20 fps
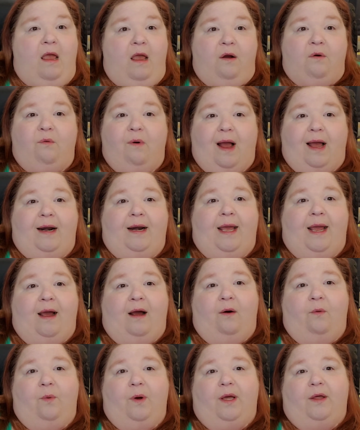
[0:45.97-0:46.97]
right
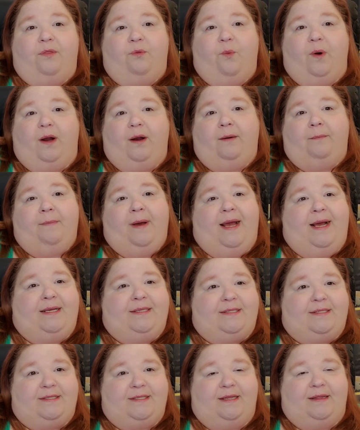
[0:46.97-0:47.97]
now with wearing
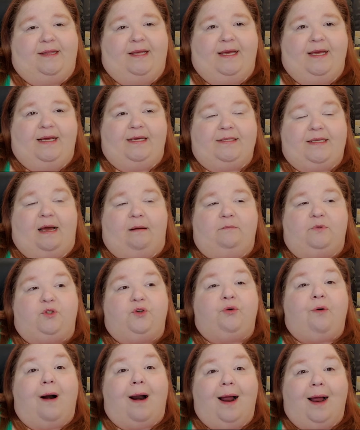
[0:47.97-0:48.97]
masks and things, I'm
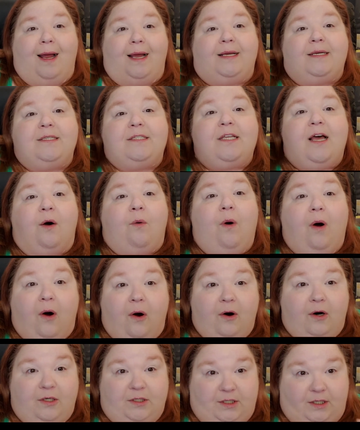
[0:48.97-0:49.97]
trying so
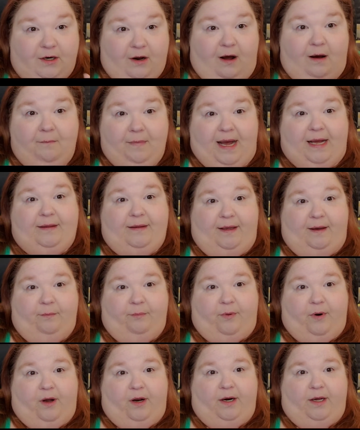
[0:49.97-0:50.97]
hard to not buy lip
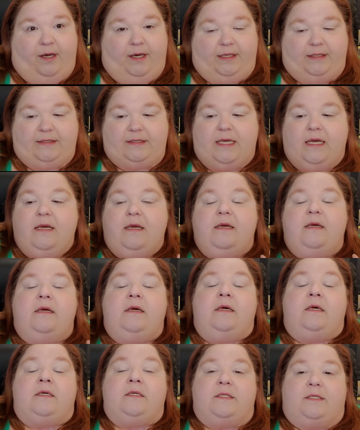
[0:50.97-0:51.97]
products.
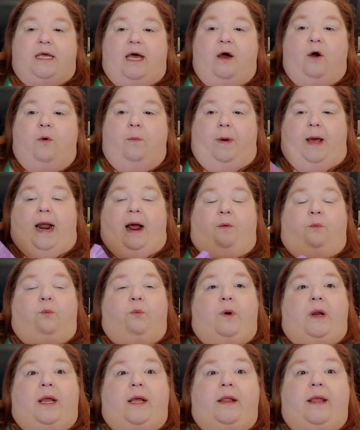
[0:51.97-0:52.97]
So, but I
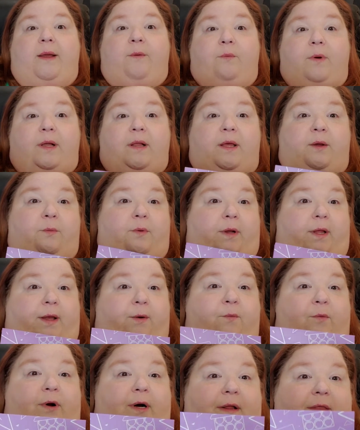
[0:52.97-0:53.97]
really, really, really
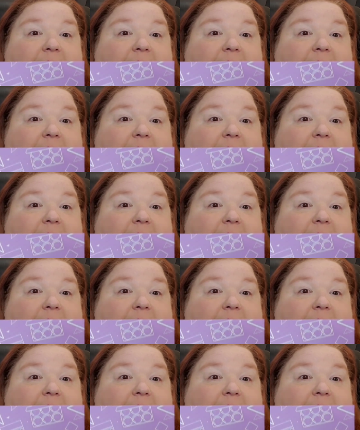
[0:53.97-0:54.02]
wanted